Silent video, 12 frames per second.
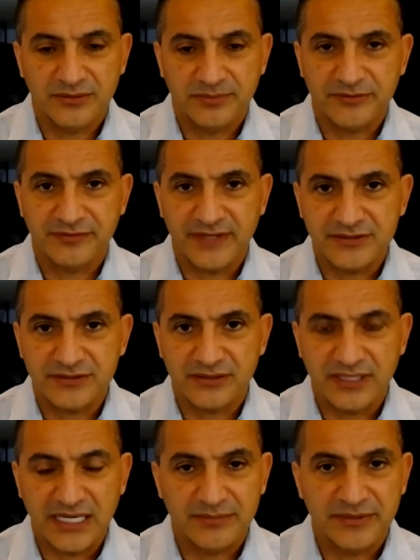to a
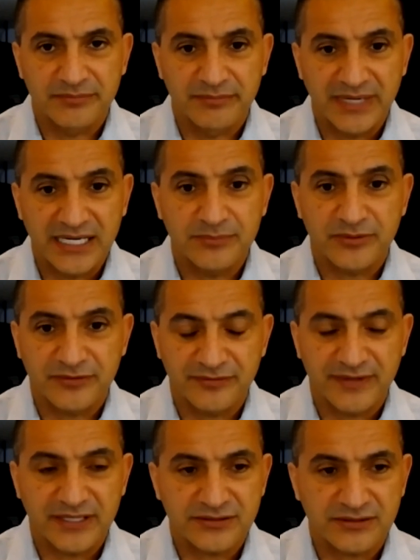professional lab and made
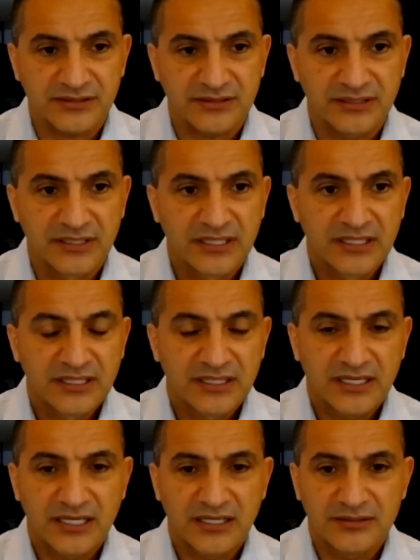professionally.
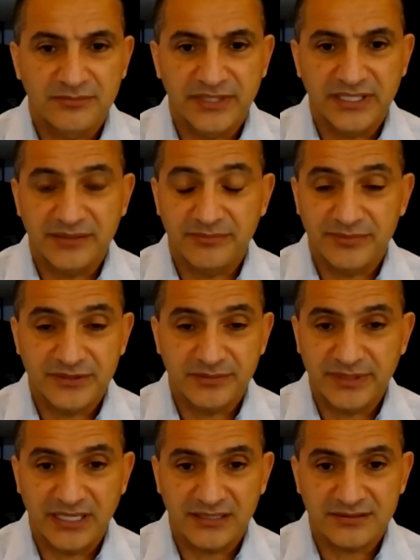To
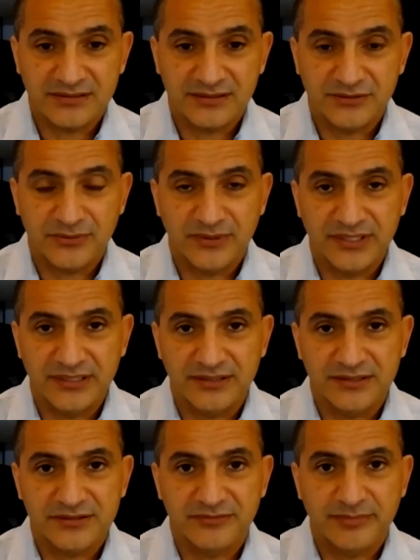be honest, in 20
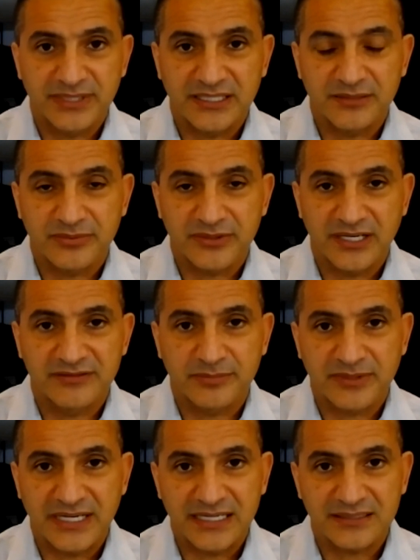years of being in
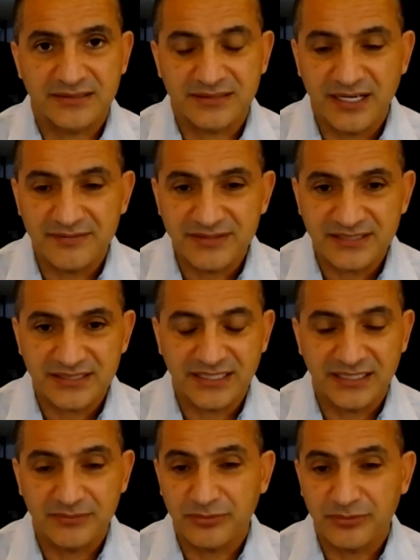private practice, I've
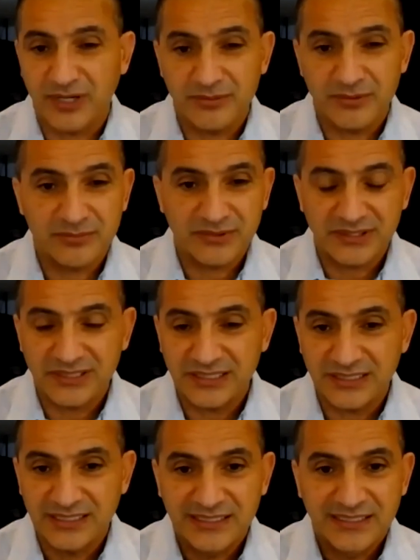seen
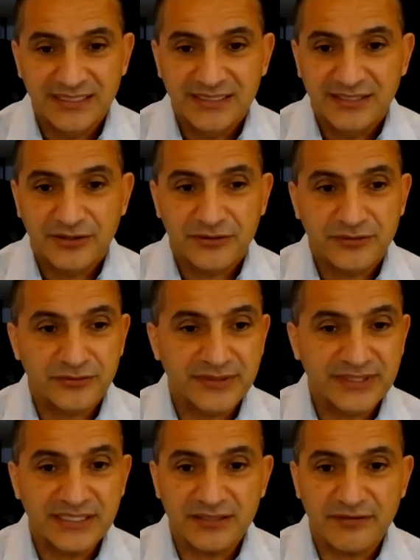probably
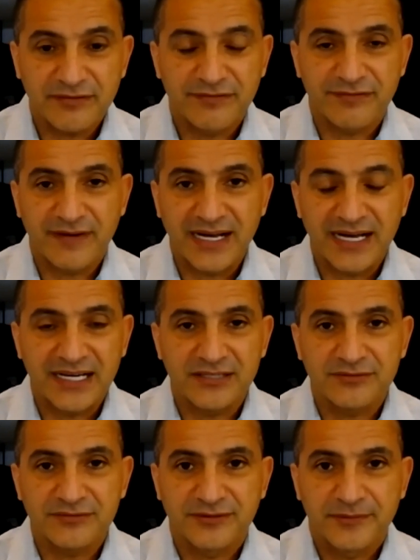3 to
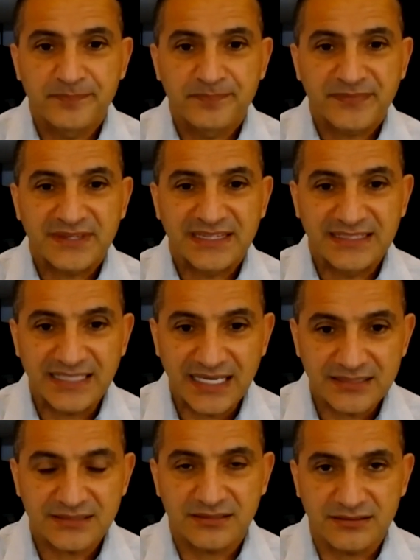5
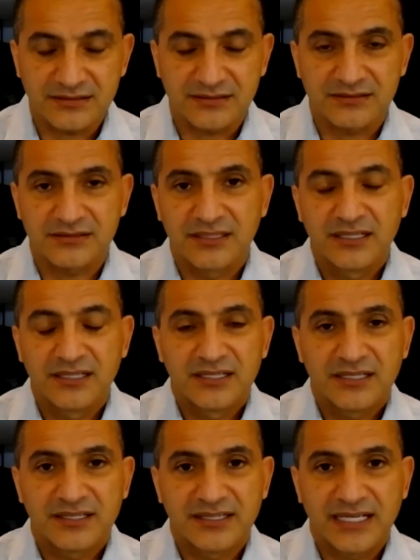dentists
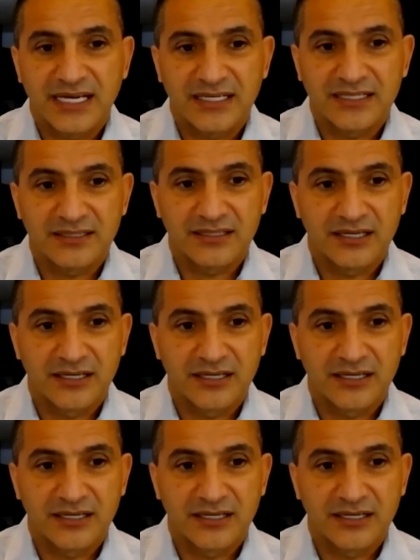that